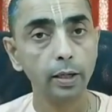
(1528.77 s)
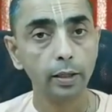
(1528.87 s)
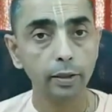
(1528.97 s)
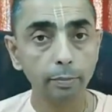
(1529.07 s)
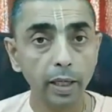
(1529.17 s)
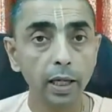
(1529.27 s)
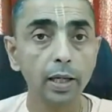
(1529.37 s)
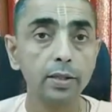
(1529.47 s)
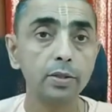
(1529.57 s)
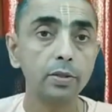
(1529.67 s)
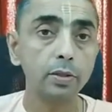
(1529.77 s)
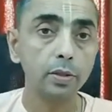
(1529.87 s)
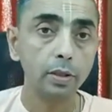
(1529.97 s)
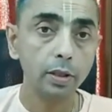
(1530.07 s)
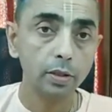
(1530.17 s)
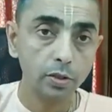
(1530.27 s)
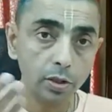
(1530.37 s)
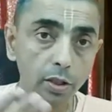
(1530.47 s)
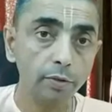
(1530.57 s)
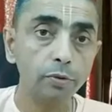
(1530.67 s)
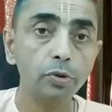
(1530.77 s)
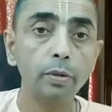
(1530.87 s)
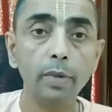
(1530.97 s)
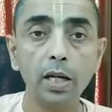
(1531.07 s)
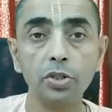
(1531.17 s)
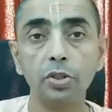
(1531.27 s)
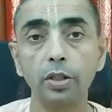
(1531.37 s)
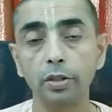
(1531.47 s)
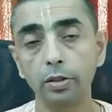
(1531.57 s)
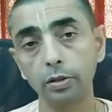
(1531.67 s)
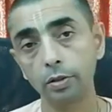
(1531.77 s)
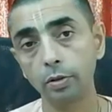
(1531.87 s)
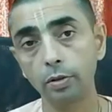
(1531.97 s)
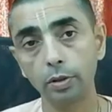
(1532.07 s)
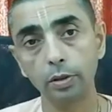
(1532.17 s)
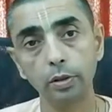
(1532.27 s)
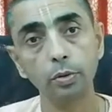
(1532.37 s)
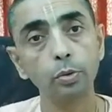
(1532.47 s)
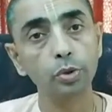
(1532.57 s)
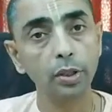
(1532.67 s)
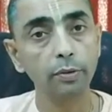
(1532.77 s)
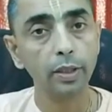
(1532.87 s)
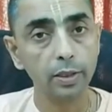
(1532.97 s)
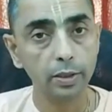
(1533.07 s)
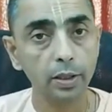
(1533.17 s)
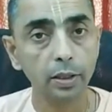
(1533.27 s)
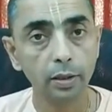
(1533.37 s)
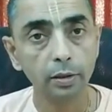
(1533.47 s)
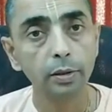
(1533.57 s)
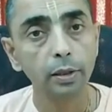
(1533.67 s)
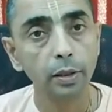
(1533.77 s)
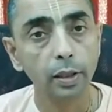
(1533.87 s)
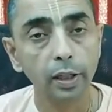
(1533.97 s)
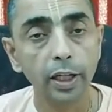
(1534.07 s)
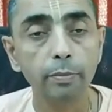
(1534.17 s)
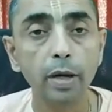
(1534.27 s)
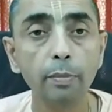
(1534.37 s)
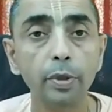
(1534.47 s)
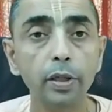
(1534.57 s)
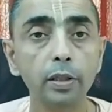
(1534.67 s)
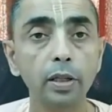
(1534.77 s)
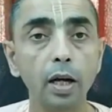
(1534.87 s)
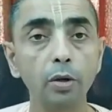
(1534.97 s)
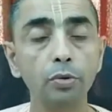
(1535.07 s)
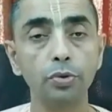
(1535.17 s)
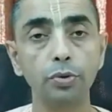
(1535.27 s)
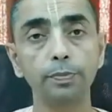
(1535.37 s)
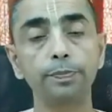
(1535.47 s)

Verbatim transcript: The meal is served to the master, whosoever is the lead member in the house.